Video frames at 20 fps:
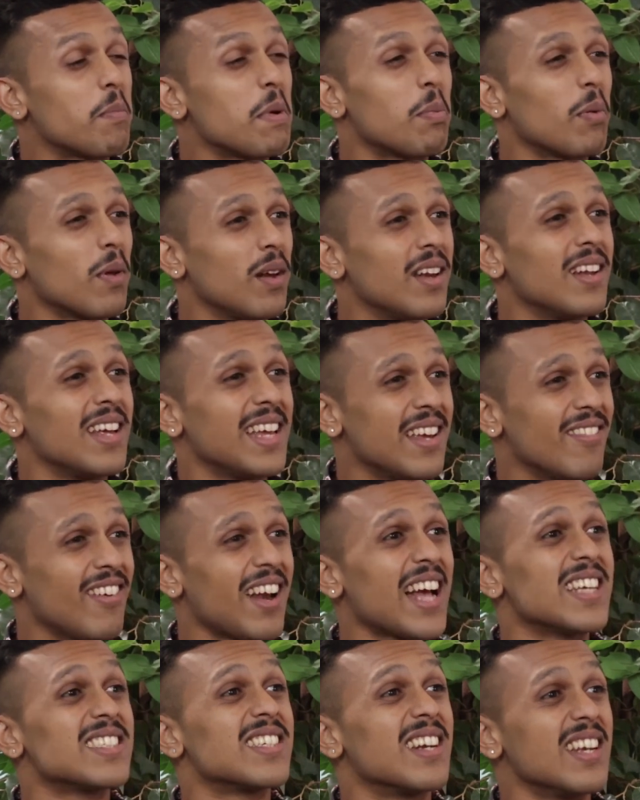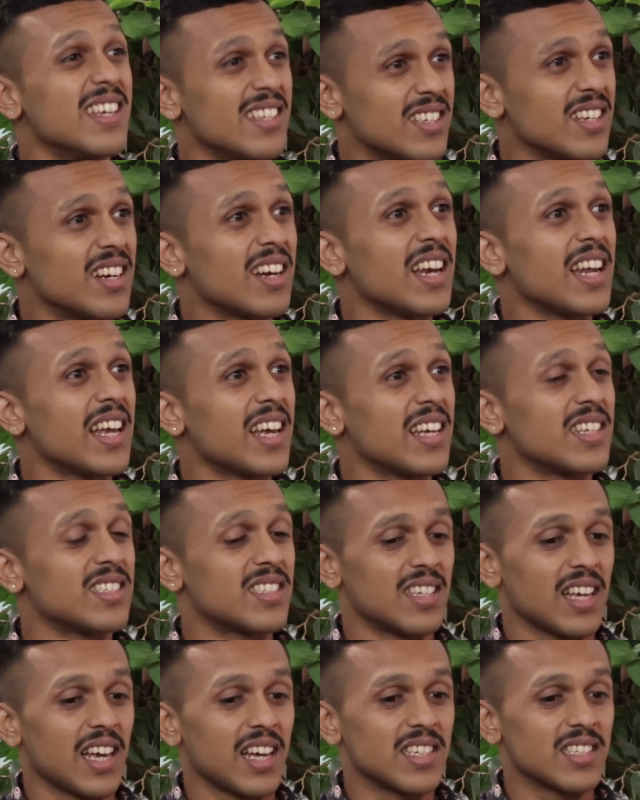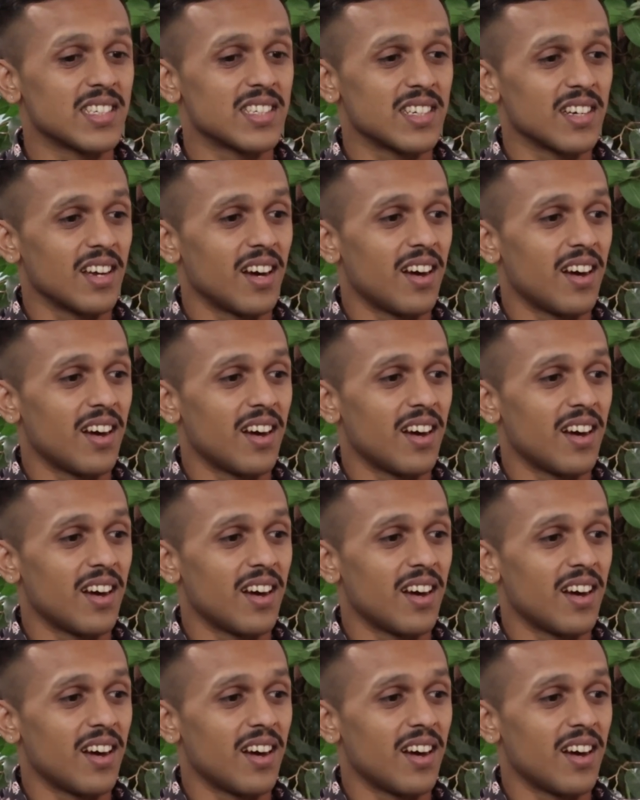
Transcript: People even as recently as